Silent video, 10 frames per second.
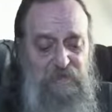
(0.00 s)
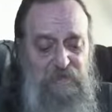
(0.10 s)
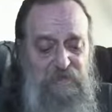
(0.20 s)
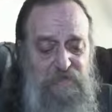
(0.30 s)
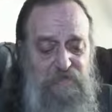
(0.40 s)

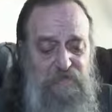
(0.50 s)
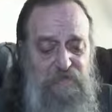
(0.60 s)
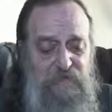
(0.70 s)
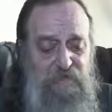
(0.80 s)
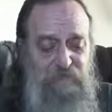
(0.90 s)
it
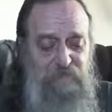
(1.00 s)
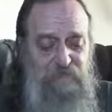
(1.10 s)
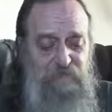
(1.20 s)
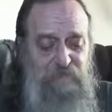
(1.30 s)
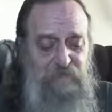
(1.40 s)
seems
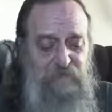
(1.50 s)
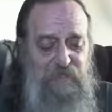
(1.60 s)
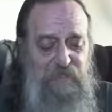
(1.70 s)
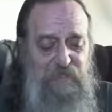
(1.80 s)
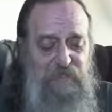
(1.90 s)
to
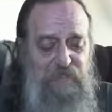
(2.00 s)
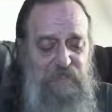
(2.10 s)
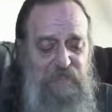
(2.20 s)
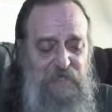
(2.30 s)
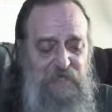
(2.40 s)
me
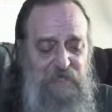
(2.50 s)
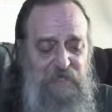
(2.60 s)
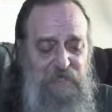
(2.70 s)
that,